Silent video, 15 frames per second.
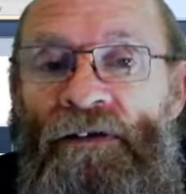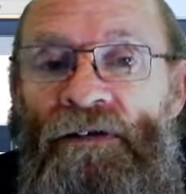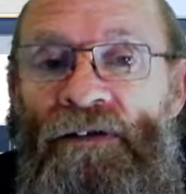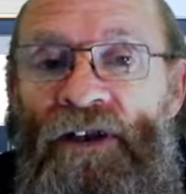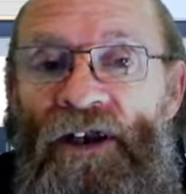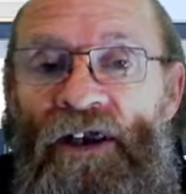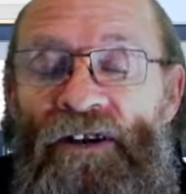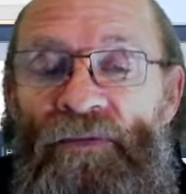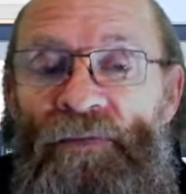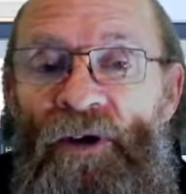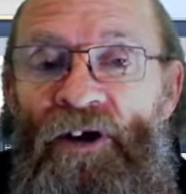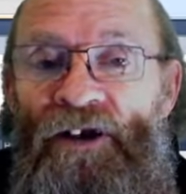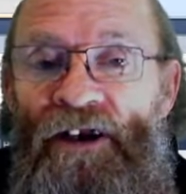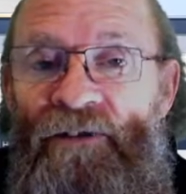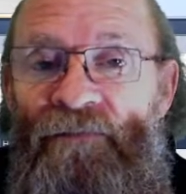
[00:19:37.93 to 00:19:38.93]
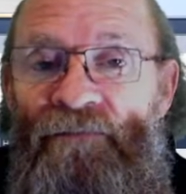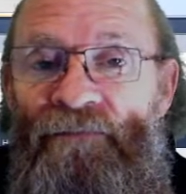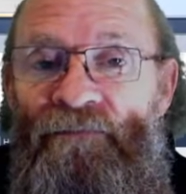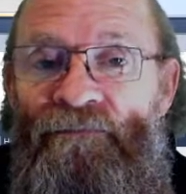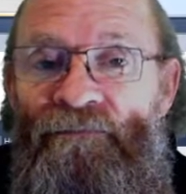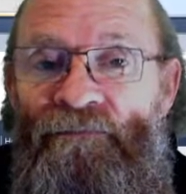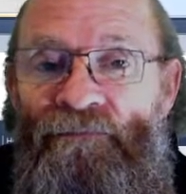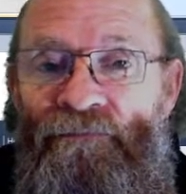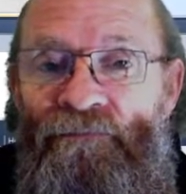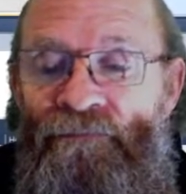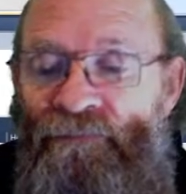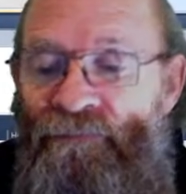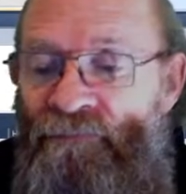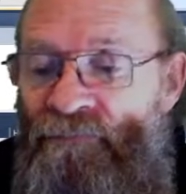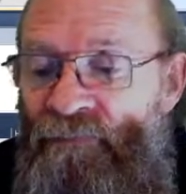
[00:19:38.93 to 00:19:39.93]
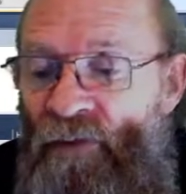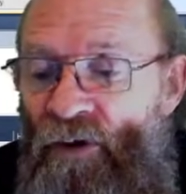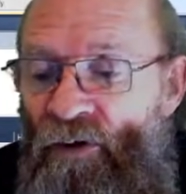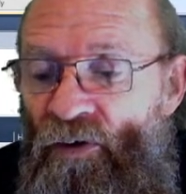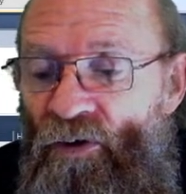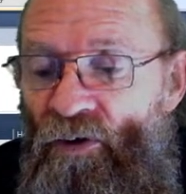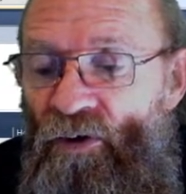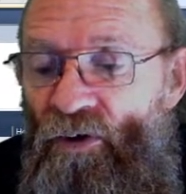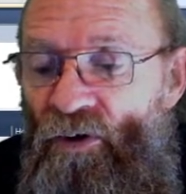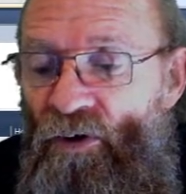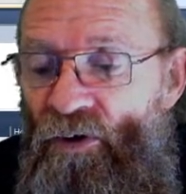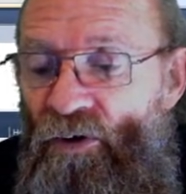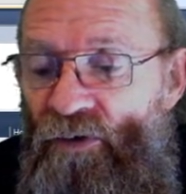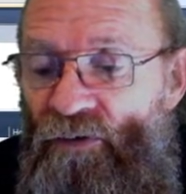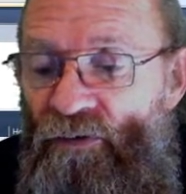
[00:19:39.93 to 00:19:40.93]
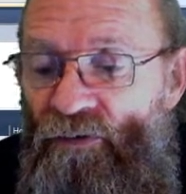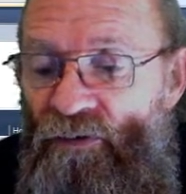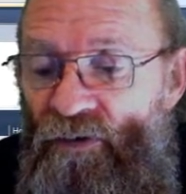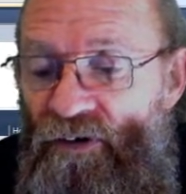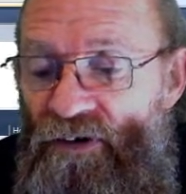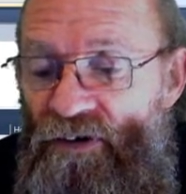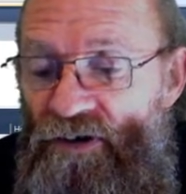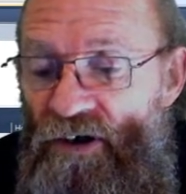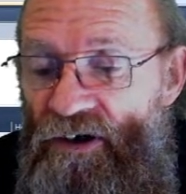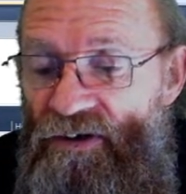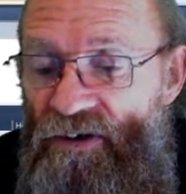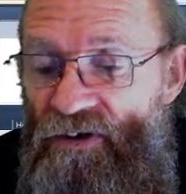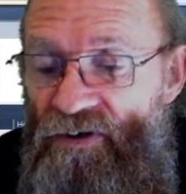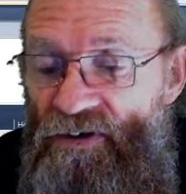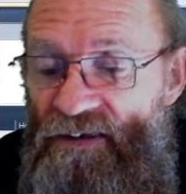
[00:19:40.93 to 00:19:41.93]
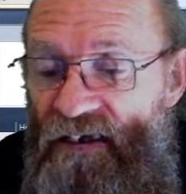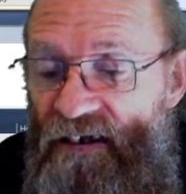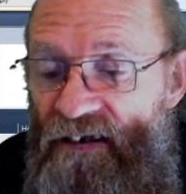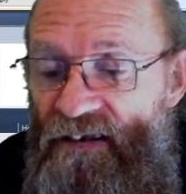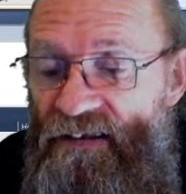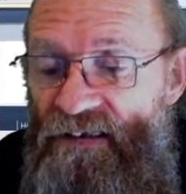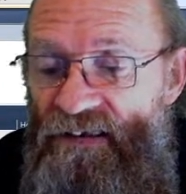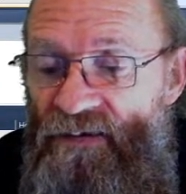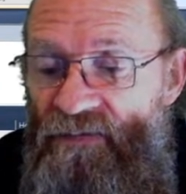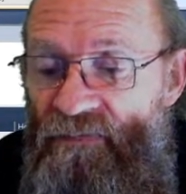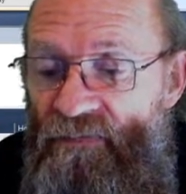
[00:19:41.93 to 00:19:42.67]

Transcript: trigger the program. Or you can change it to seconds.